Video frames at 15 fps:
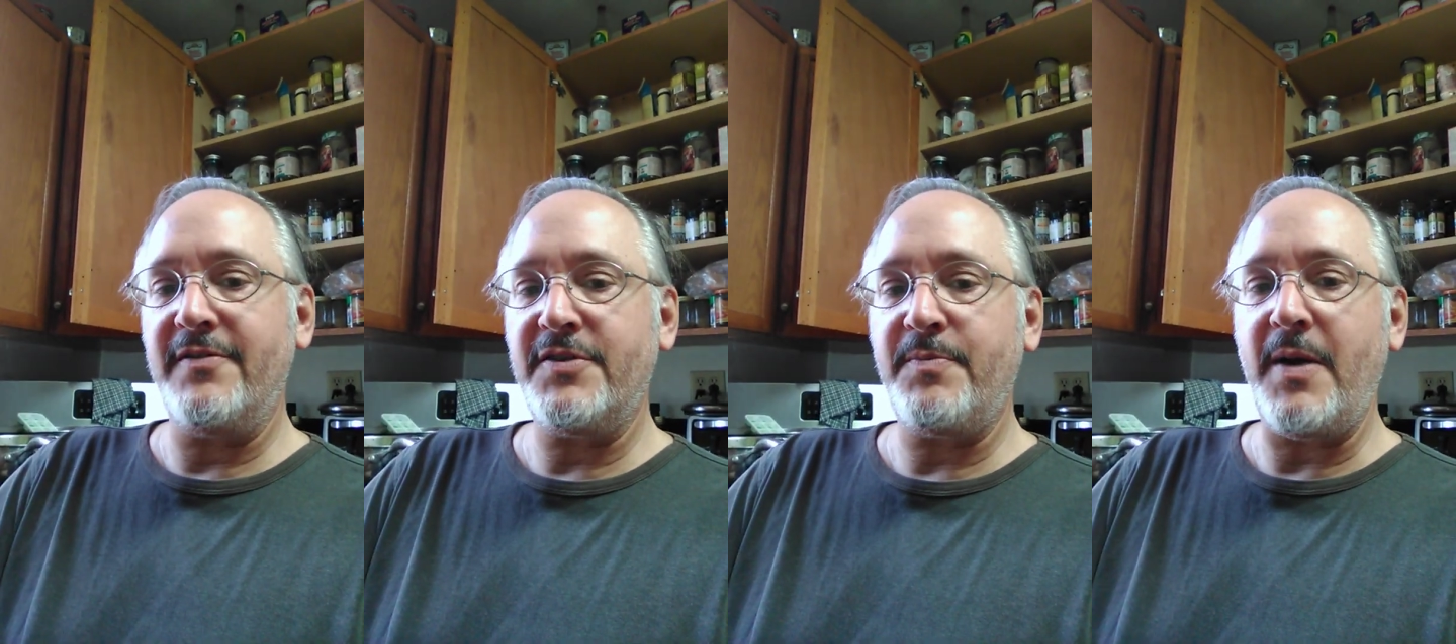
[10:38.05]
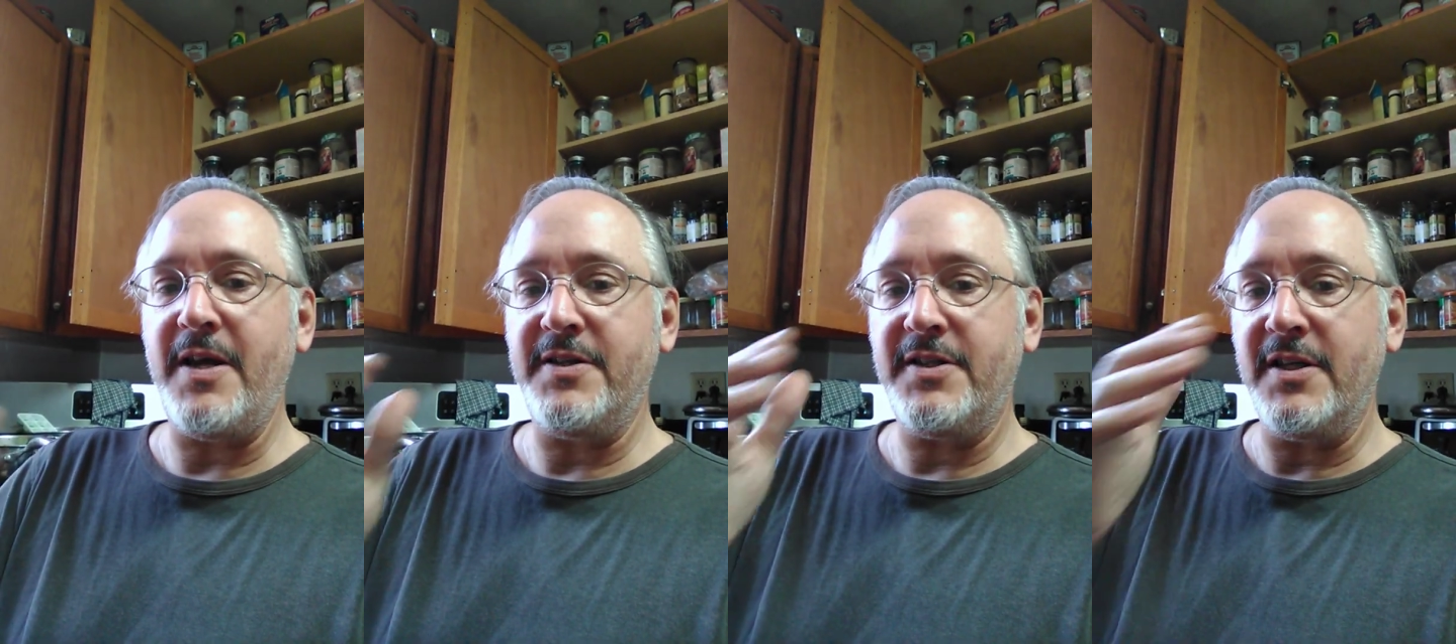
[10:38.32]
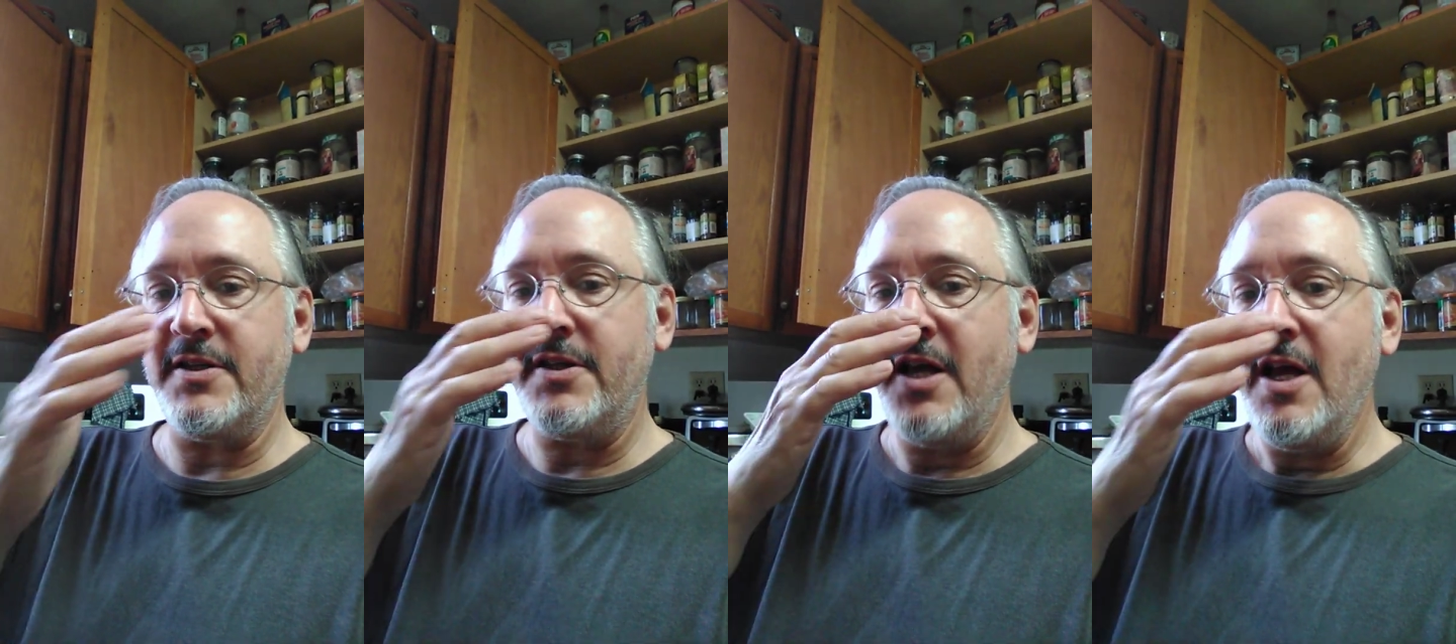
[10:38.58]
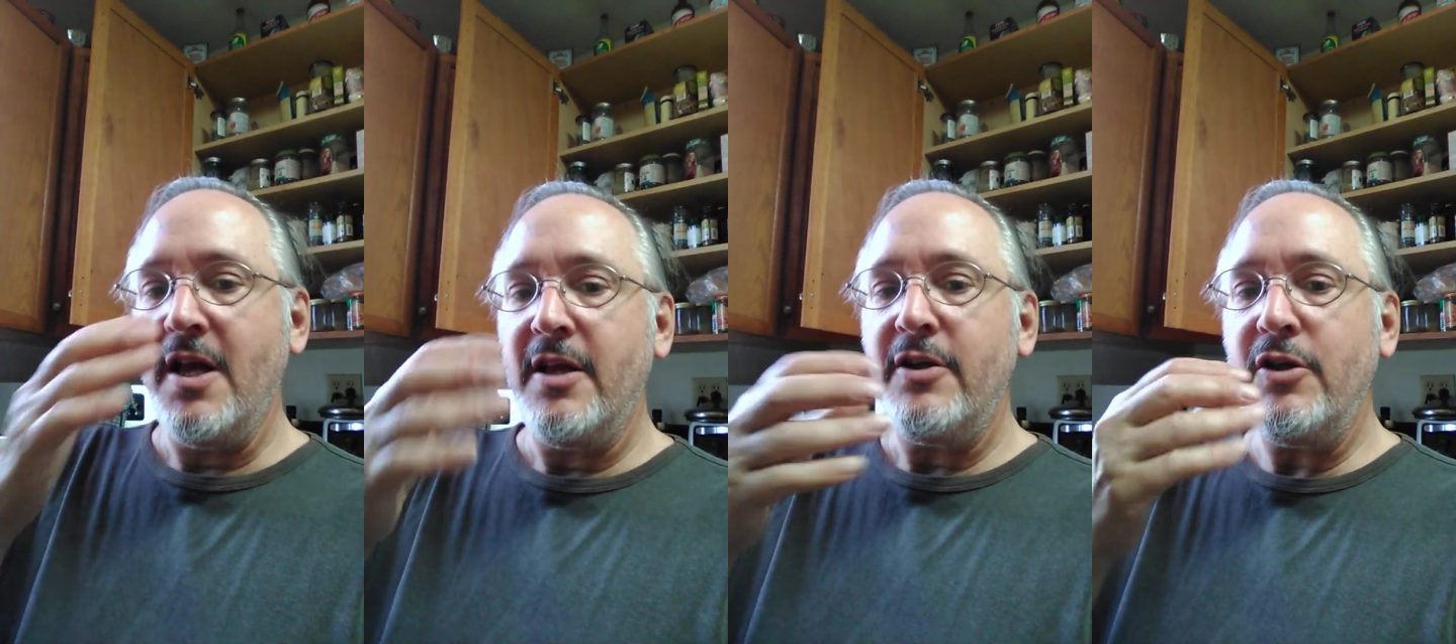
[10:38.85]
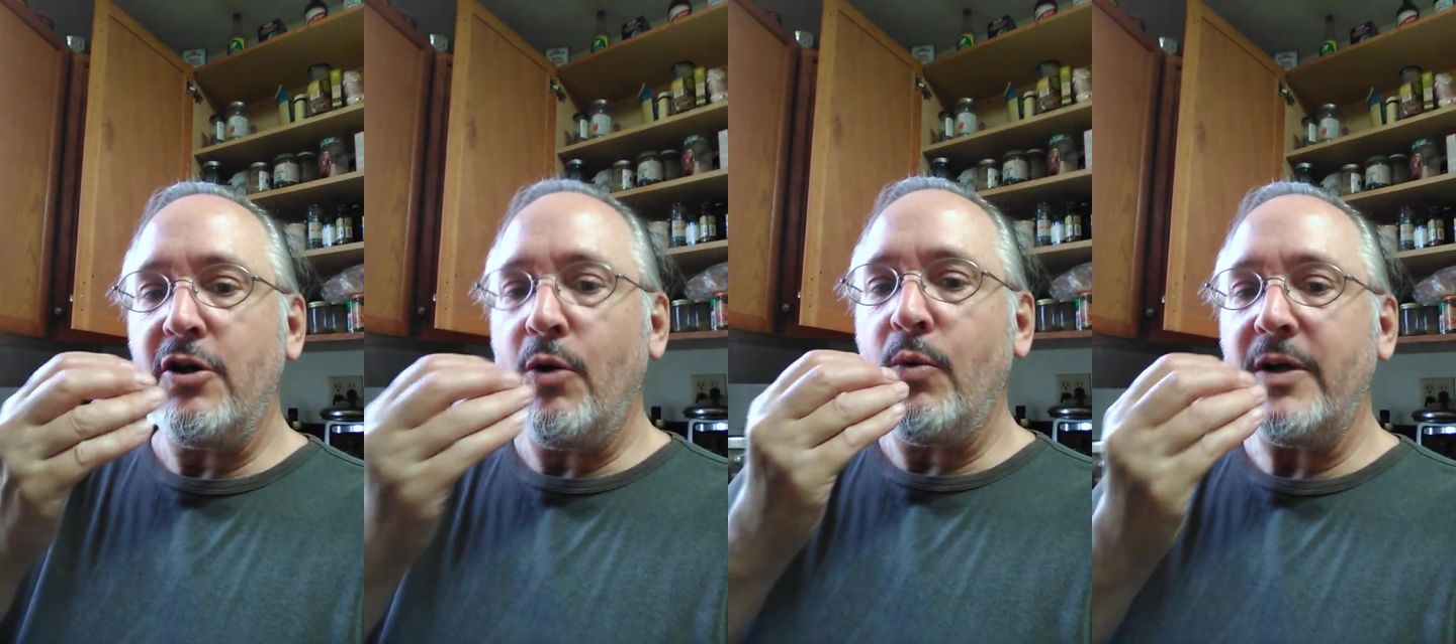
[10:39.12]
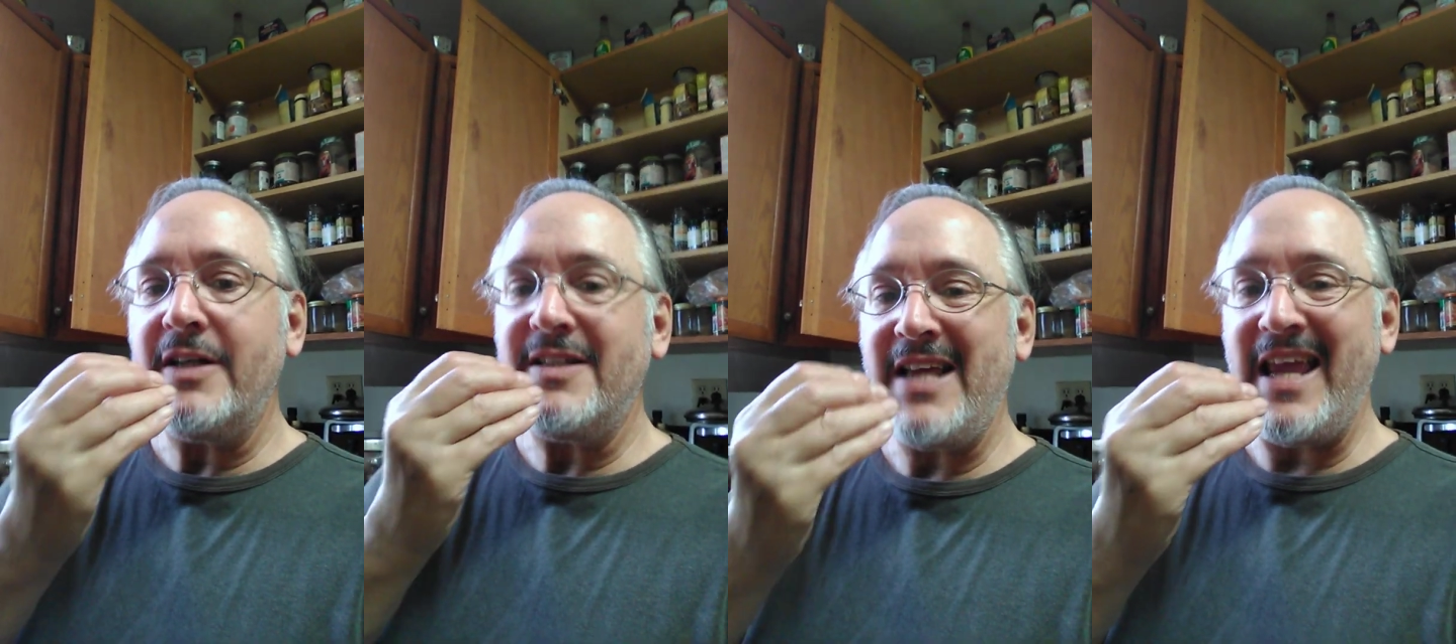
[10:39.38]
spices. You don't
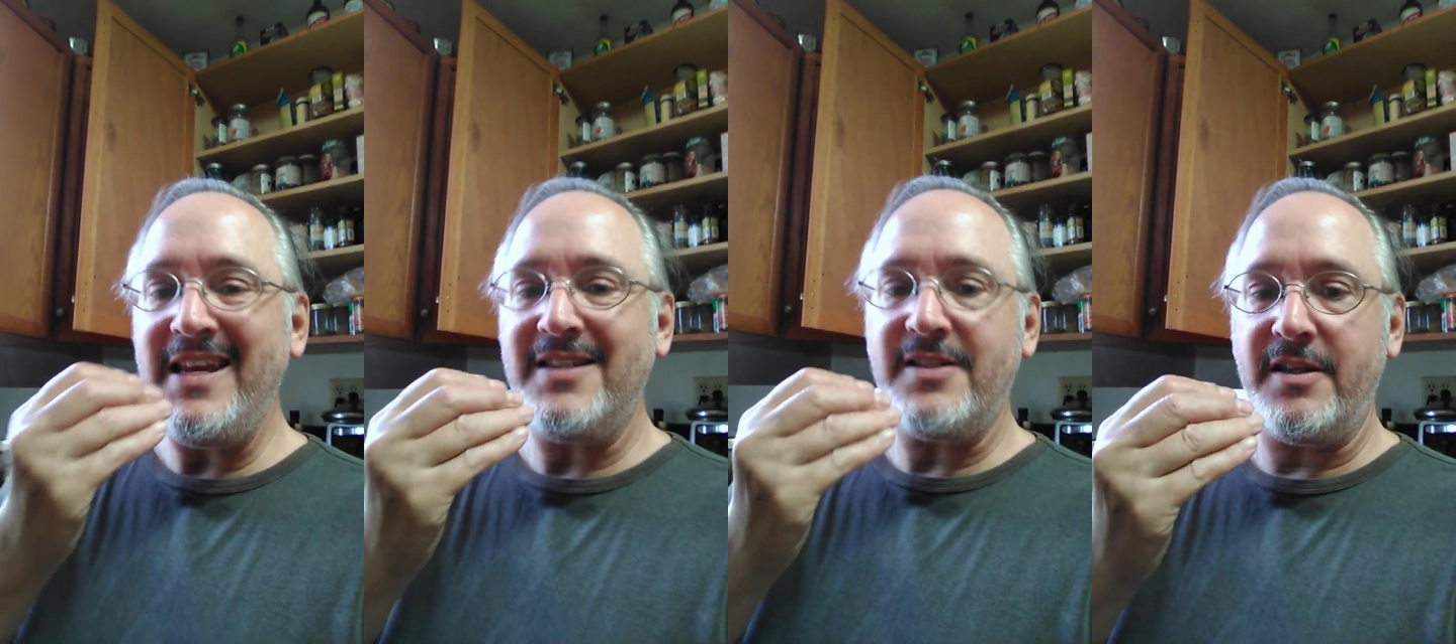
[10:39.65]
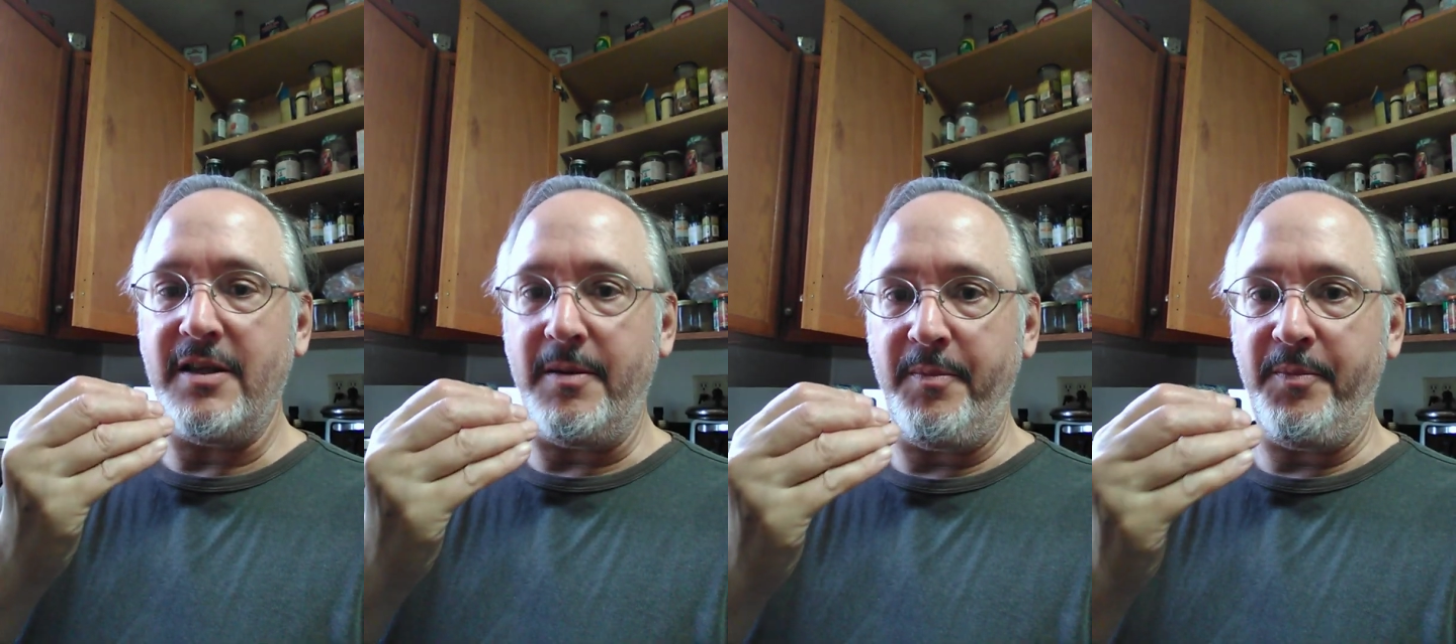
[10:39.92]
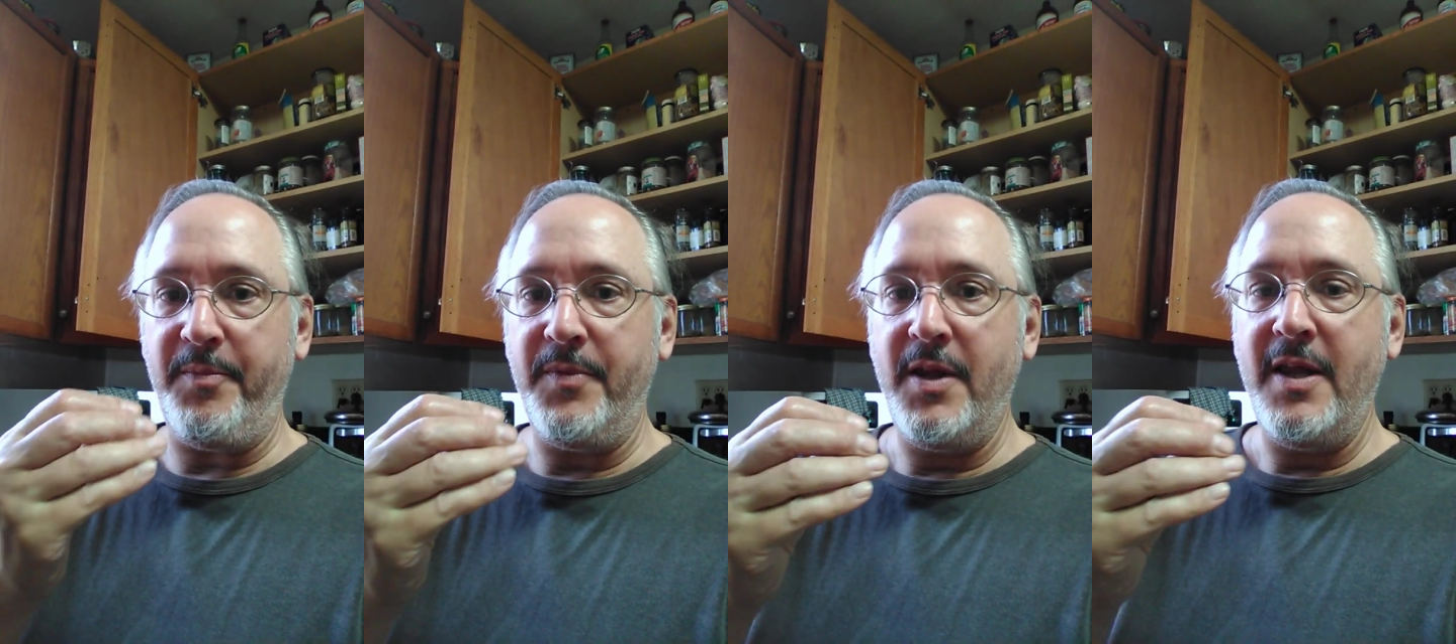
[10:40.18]
want to taste them.